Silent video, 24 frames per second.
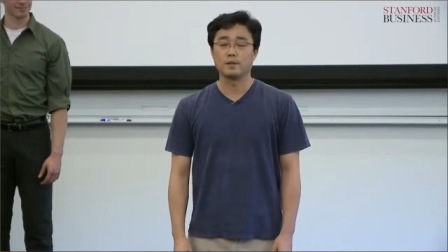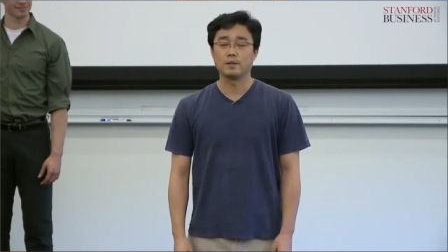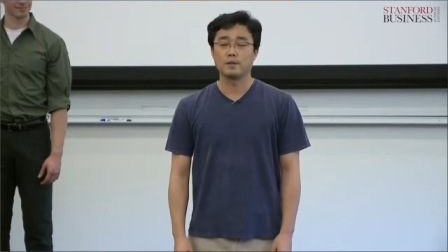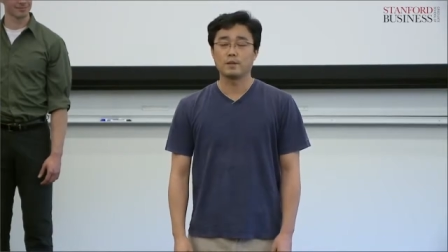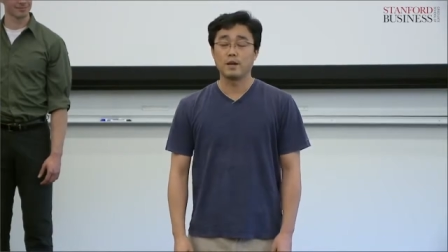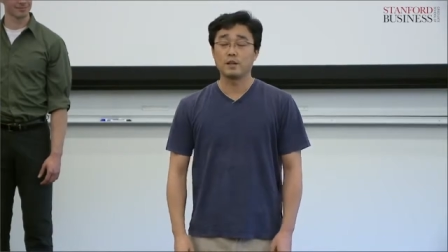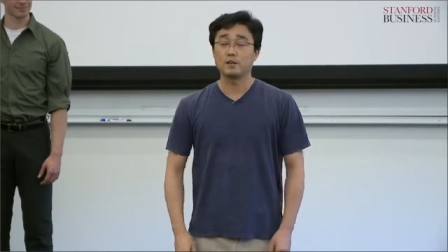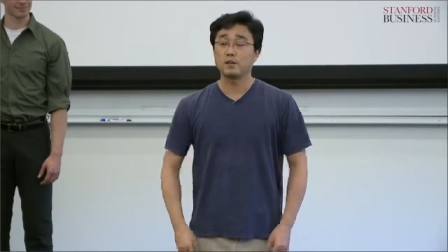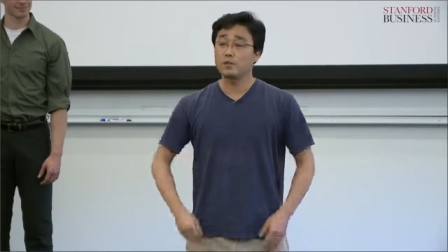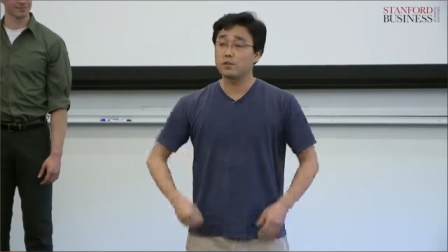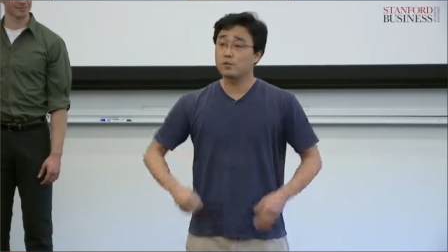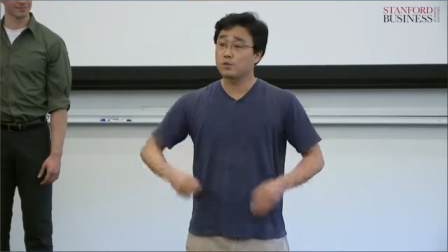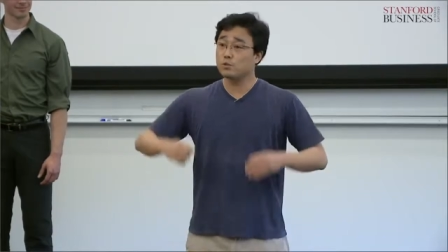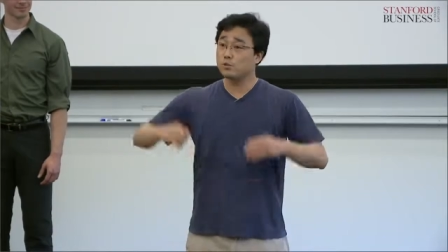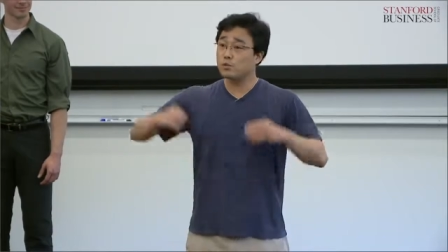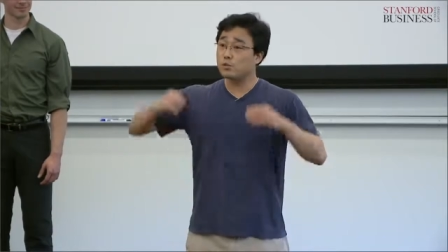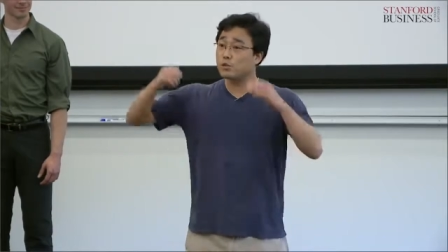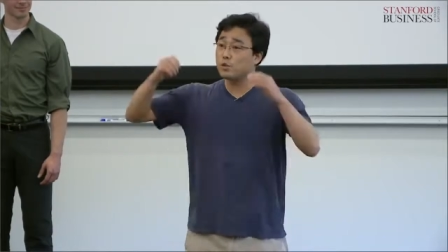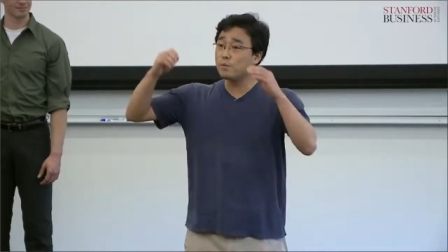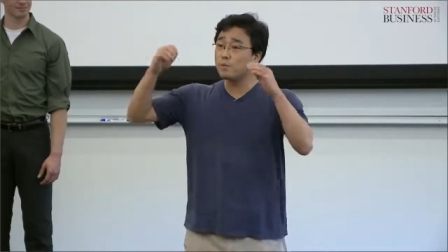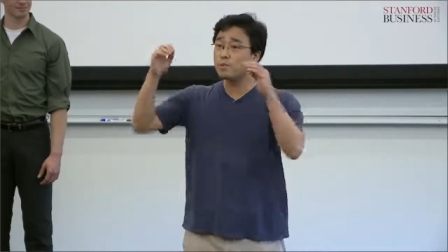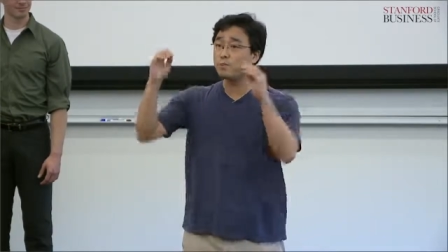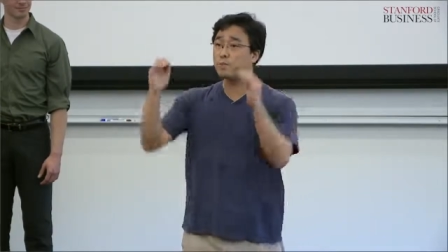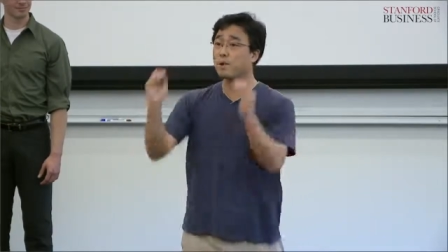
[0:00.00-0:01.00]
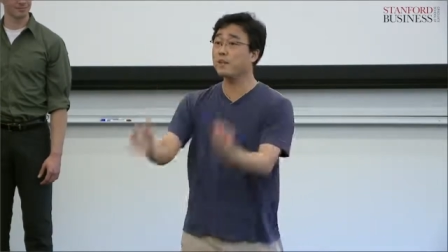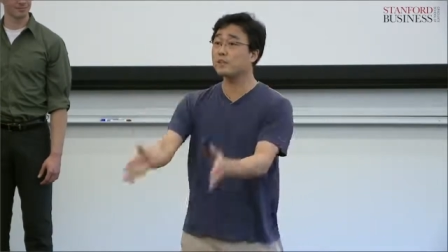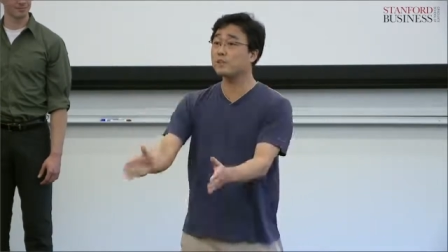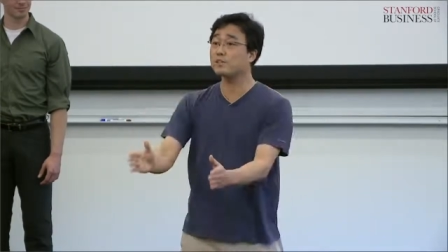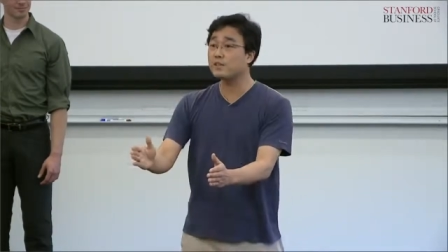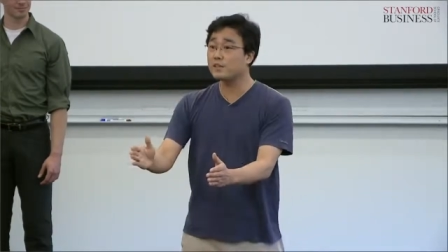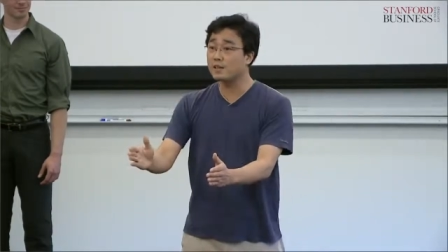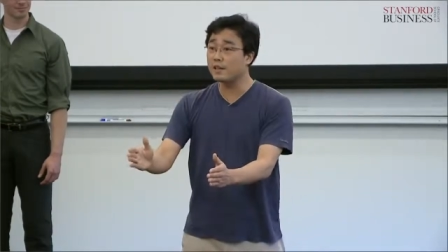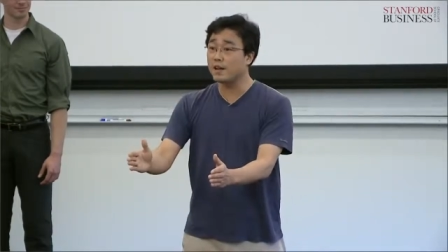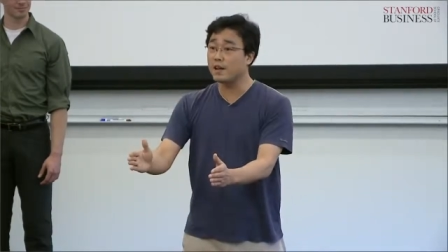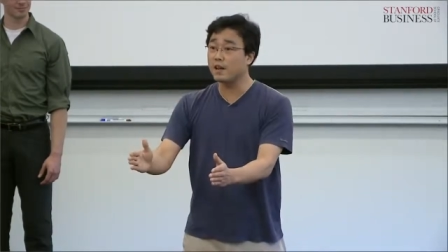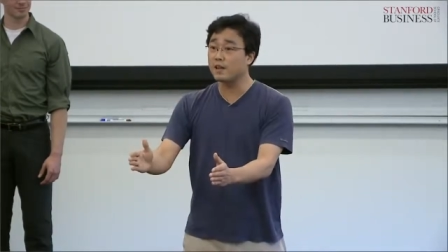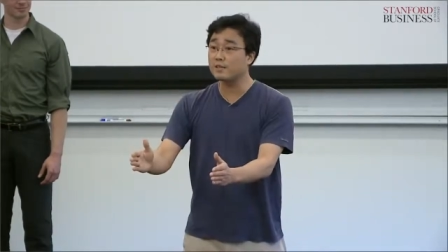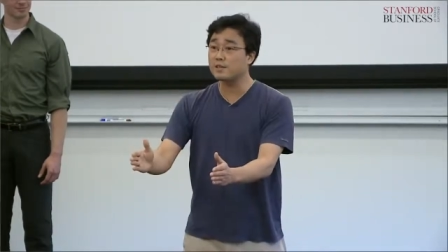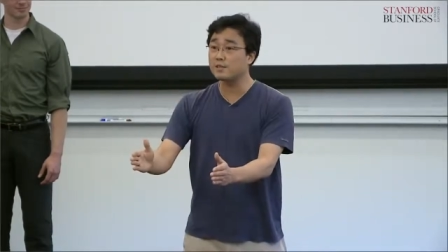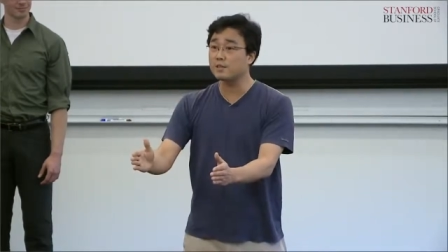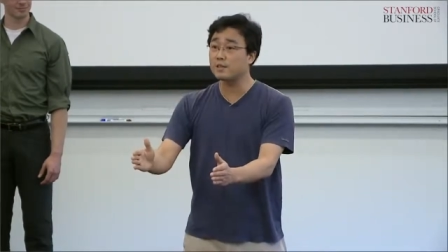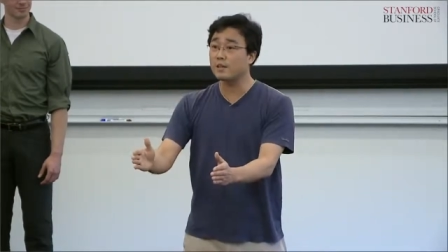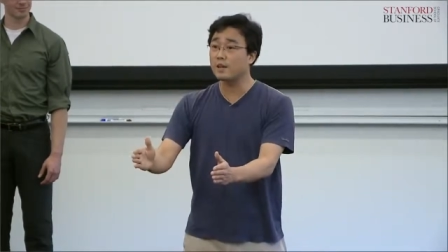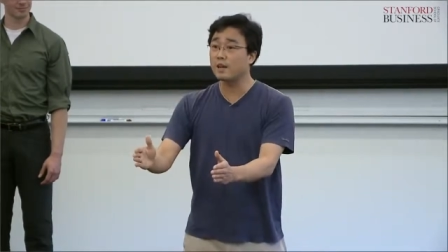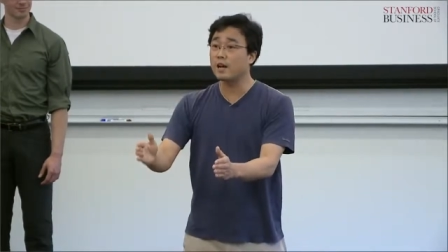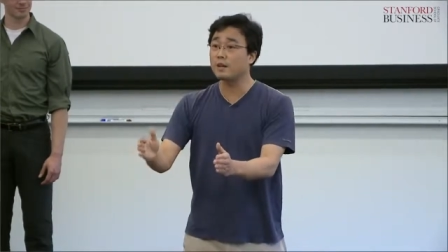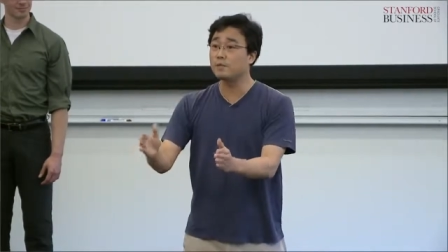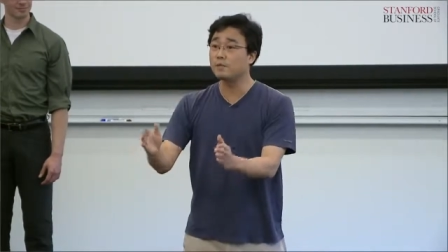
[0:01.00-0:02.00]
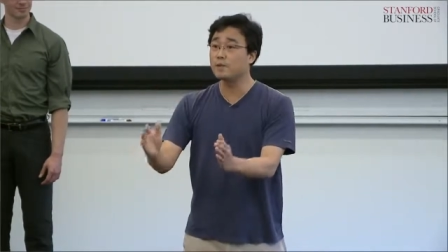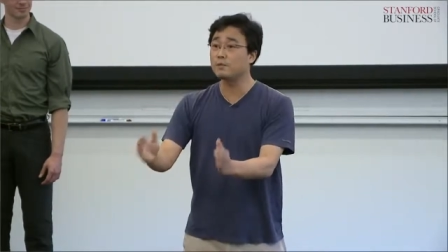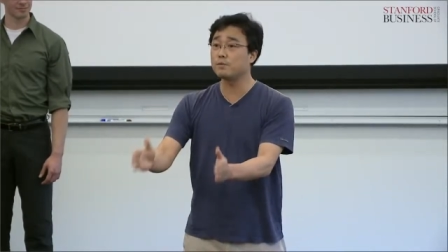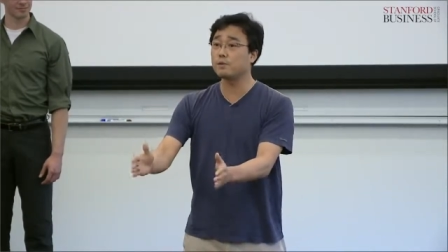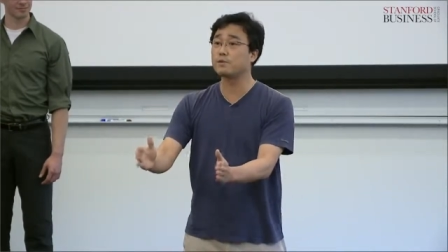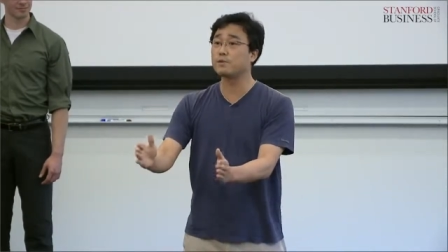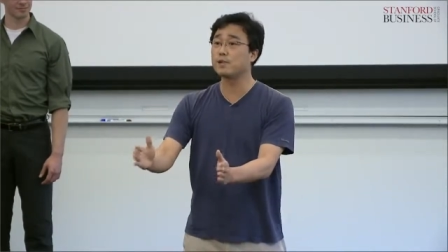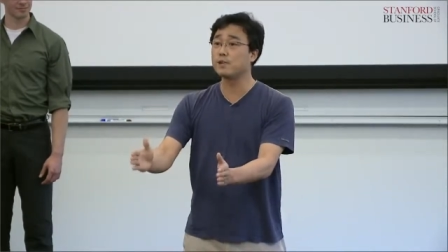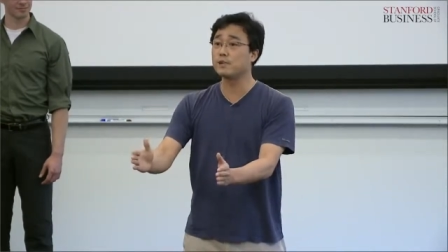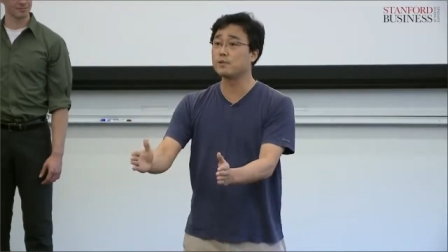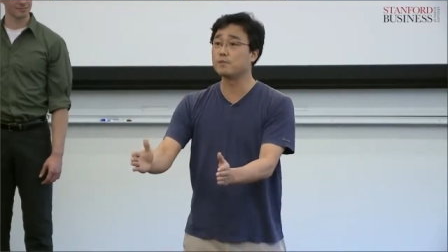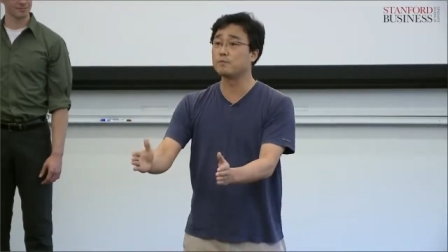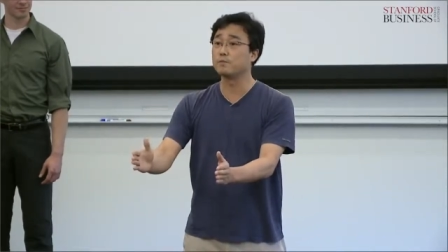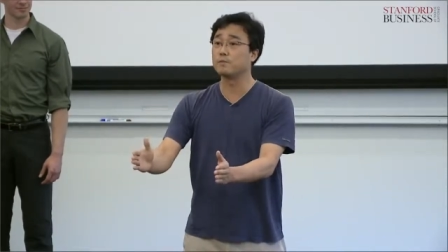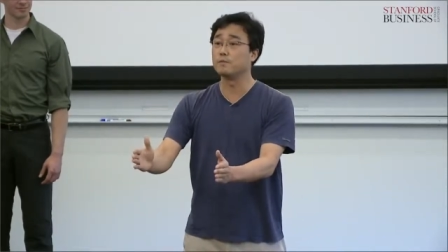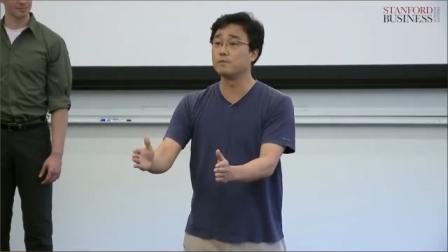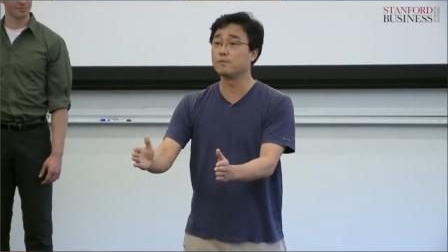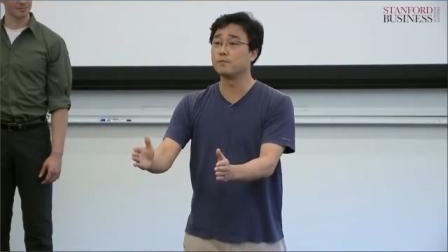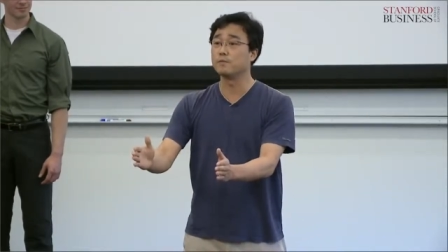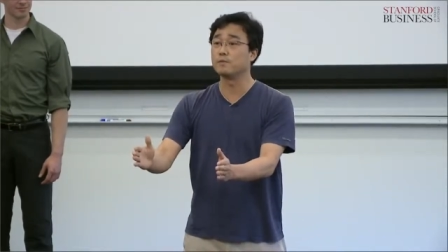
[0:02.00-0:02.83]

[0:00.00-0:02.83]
I think this was the best class I've ever taken.